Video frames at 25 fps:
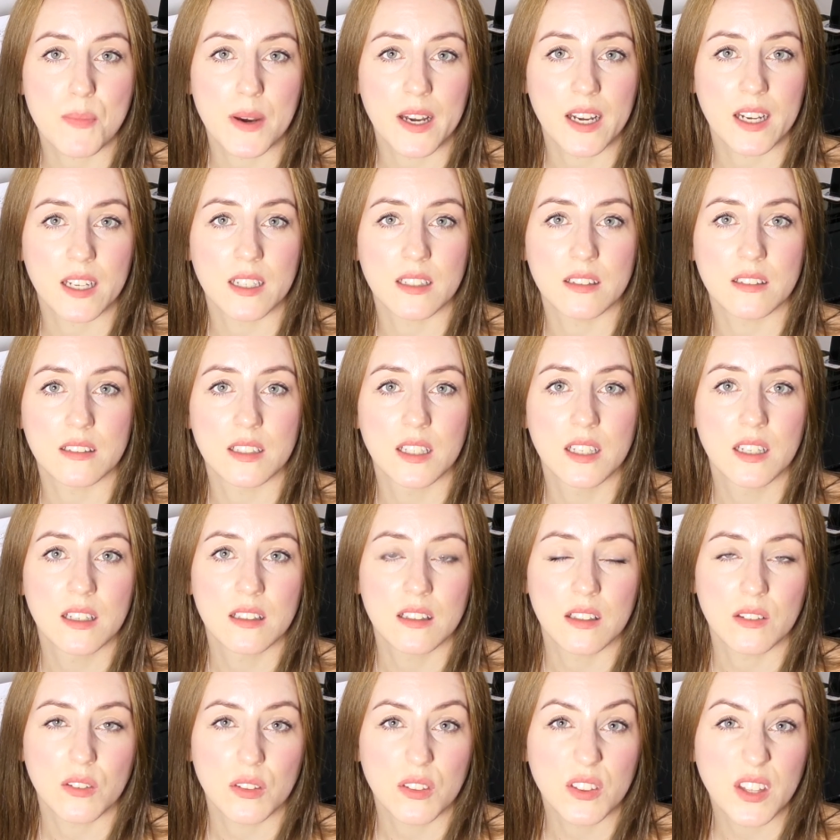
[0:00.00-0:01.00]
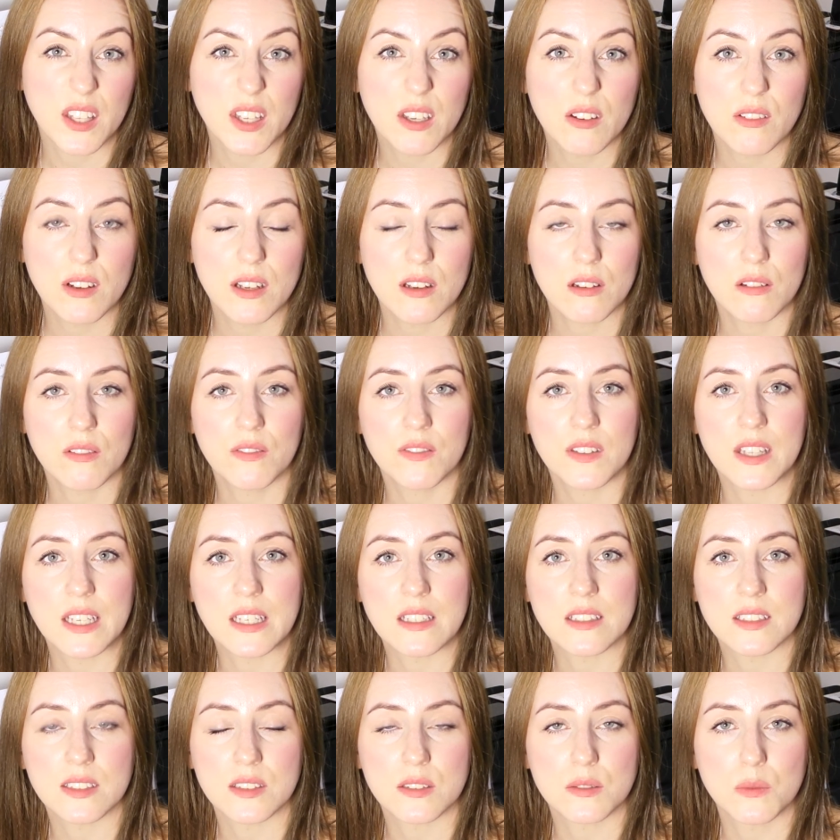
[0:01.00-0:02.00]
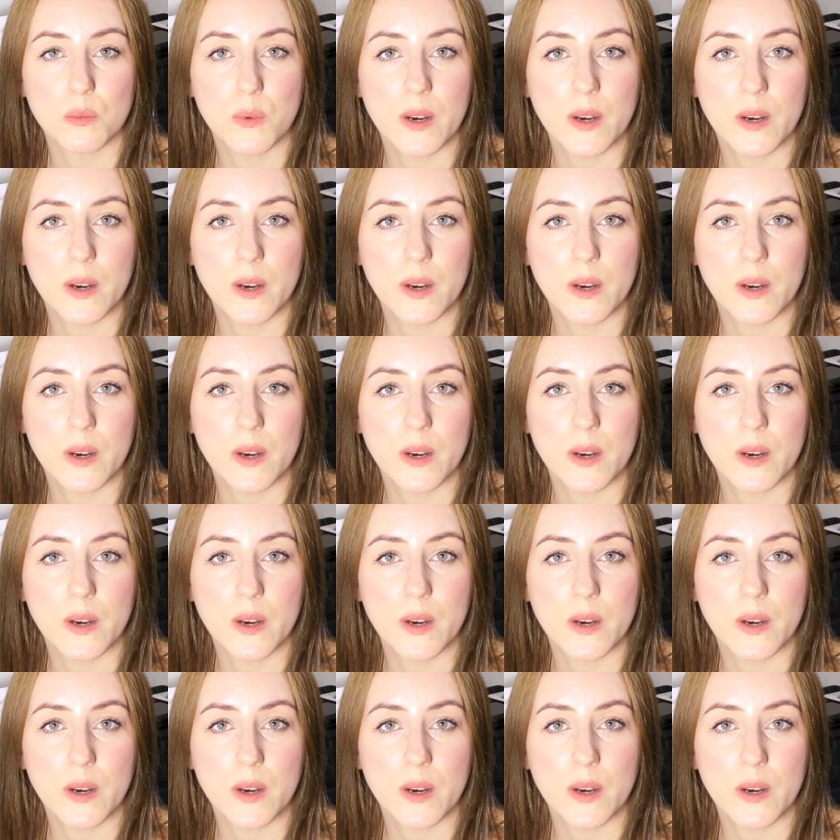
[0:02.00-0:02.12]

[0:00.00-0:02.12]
behind the theory of things as